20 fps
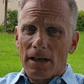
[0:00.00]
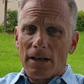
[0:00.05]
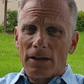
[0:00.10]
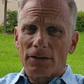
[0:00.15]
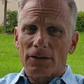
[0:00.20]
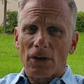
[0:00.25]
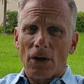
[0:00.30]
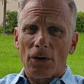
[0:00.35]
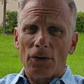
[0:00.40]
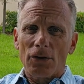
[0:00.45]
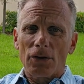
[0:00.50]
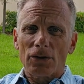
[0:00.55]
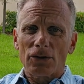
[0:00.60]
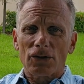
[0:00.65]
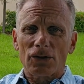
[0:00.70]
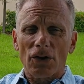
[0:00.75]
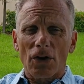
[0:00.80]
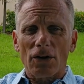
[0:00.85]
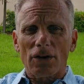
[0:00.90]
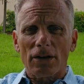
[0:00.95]
So you can
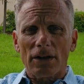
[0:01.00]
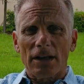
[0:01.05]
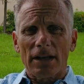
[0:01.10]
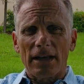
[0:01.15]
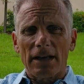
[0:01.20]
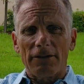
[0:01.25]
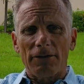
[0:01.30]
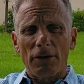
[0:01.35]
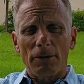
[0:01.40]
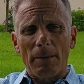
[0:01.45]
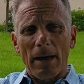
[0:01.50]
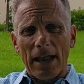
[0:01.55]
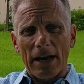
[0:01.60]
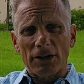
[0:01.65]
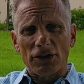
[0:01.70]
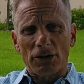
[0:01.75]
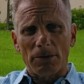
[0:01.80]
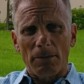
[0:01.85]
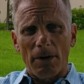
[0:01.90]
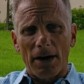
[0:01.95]
certainly, if you
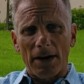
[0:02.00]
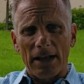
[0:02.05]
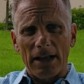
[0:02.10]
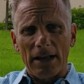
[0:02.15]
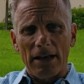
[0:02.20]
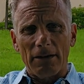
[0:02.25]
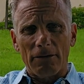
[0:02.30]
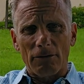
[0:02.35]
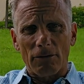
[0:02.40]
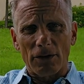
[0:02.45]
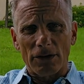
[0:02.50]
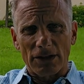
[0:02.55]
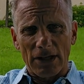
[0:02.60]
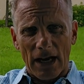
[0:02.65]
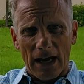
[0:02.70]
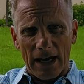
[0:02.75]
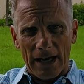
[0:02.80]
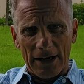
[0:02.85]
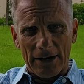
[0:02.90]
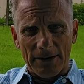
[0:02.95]
manage your money,
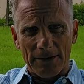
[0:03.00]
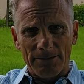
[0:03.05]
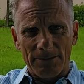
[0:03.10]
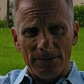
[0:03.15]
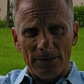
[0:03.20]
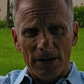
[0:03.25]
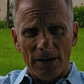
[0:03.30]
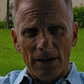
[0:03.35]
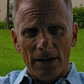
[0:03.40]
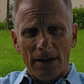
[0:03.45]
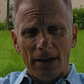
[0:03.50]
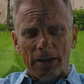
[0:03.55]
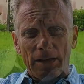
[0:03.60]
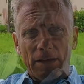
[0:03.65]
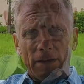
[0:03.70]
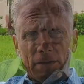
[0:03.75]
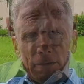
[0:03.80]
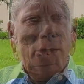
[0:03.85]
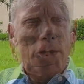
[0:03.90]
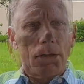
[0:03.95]
retire.
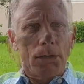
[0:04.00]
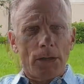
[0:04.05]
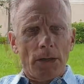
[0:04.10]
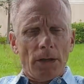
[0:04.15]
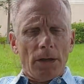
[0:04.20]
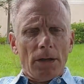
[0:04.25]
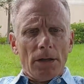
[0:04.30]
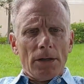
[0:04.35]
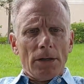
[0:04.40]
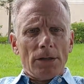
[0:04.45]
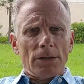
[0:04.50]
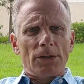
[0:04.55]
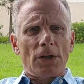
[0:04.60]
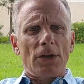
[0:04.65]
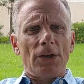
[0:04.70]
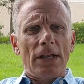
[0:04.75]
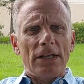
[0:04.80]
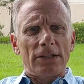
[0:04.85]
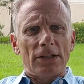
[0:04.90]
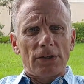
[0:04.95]
So
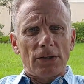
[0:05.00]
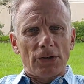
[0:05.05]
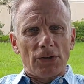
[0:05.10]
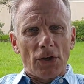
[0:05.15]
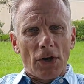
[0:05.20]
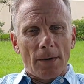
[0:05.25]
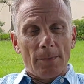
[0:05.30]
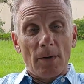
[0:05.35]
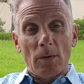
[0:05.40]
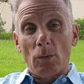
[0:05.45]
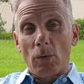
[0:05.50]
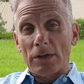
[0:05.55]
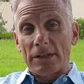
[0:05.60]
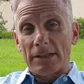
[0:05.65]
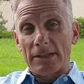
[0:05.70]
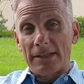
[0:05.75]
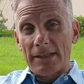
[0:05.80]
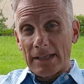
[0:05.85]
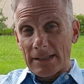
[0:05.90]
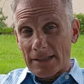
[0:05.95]
you need to determine what
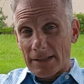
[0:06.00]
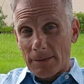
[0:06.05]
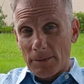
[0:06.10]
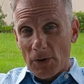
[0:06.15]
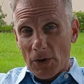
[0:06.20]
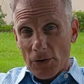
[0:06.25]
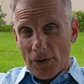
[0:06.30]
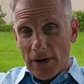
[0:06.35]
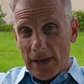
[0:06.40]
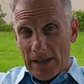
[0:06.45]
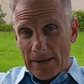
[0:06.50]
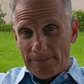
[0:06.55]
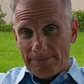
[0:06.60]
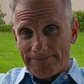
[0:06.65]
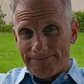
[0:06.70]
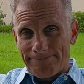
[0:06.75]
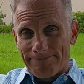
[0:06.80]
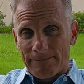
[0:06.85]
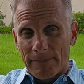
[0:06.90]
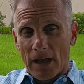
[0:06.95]
system you're in.
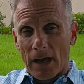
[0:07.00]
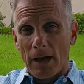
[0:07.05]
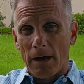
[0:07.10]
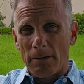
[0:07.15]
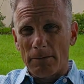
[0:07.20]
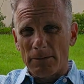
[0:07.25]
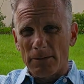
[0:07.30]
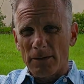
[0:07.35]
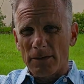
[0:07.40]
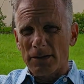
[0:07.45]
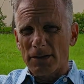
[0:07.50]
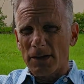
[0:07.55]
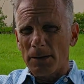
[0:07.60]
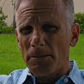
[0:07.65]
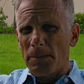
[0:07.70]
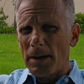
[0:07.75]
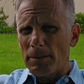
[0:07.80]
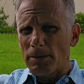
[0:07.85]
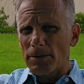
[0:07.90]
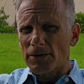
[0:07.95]
Some
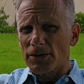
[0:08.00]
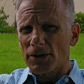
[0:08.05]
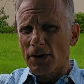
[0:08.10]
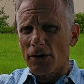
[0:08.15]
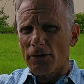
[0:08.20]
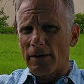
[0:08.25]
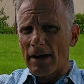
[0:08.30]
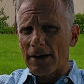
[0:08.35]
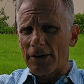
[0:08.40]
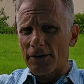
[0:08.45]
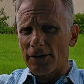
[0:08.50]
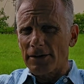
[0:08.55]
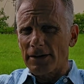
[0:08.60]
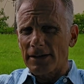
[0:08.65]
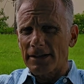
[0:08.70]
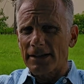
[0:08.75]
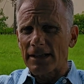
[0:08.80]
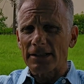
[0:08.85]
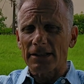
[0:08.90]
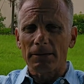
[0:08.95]
people are still around or in
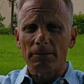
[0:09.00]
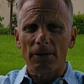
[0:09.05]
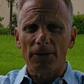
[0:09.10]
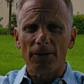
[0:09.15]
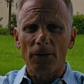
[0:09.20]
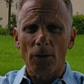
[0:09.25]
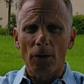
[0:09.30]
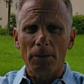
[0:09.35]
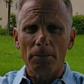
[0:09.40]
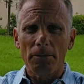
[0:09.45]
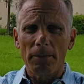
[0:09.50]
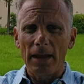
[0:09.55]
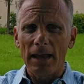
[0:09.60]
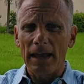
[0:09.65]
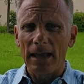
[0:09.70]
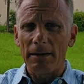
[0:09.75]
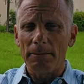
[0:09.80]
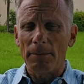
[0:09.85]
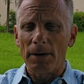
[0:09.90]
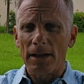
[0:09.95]
the system before
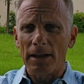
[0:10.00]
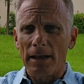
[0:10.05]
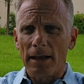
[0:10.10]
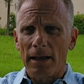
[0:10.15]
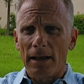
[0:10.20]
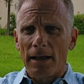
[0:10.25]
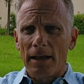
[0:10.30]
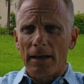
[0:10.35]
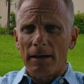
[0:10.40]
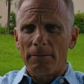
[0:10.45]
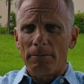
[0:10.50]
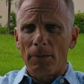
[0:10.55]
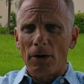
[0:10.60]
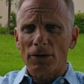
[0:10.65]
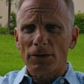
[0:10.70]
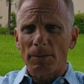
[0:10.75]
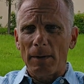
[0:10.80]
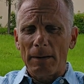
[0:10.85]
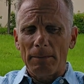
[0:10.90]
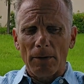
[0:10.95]
me, but
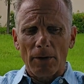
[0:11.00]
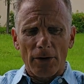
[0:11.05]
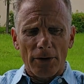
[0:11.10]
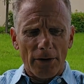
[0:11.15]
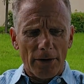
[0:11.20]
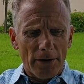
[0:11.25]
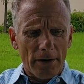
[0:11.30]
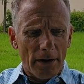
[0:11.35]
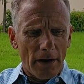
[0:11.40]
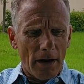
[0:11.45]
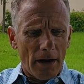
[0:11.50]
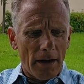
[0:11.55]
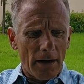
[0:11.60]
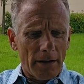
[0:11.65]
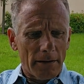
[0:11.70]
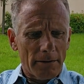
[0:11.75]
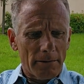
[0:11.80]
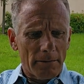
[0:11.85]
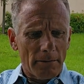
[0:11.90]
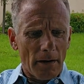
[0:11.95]
most people
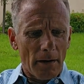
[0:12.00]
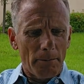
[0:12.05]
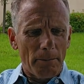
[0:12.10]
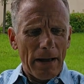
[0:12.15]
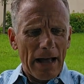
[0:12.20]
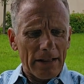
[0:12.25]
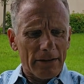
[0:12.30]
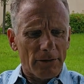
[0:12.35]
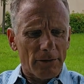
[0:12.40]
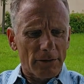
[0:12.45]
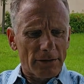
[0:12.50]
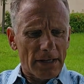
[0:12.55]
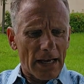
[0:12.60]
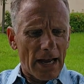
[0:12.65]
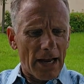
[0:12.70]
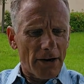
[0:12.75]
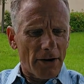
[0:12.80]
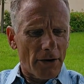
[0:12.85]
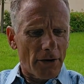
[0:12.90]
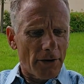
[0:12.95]
are about to
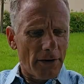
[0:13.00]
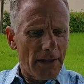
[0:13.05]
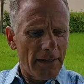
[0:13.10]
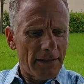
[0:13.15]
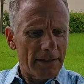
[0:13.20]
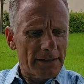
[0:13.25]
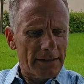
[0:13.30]
retire or in the